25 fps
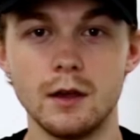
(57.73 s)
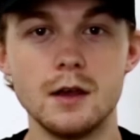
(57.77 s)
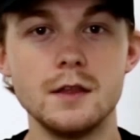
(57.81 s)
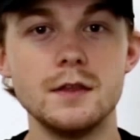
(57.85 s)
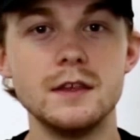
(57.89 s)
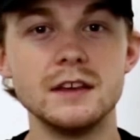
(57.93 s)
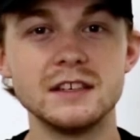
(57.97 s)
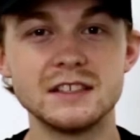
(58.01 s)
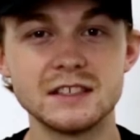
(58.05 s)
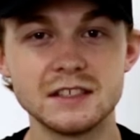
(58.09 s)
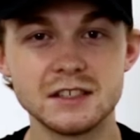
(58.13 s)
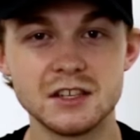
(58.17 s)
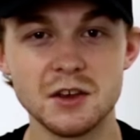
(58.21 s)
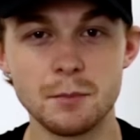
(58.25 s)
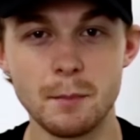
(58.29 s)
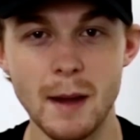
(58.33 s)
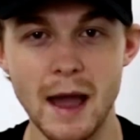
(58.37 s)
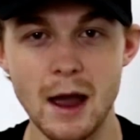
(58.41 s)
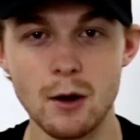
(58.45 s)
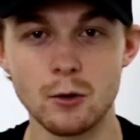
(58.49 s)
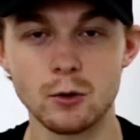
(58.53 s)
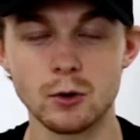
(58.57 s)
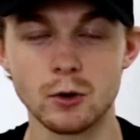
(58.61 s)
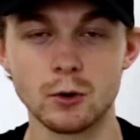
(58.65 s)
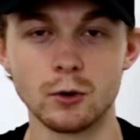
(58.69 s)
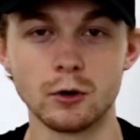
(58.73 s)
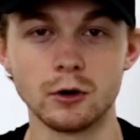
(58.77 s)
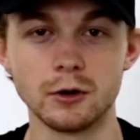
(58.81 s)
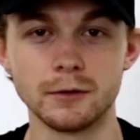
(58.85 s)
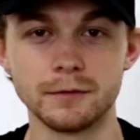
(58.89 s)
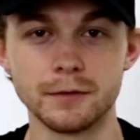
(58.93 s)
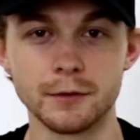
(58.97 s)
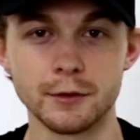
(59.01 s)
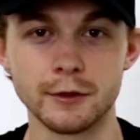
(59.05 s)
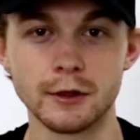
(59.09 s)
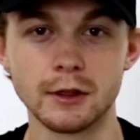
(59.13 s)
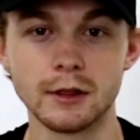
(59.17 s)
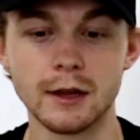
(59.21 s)
This is the power cord
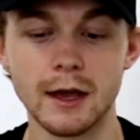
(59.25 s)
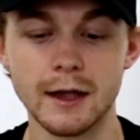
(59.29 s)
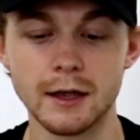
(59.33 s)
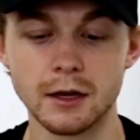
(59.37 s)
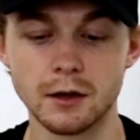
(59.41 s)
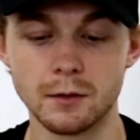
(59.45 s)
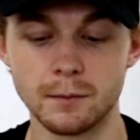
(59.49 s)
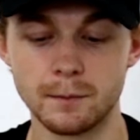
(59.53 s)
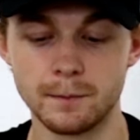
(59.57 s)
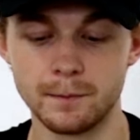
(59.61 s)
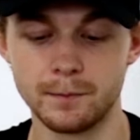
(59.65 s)
for the light.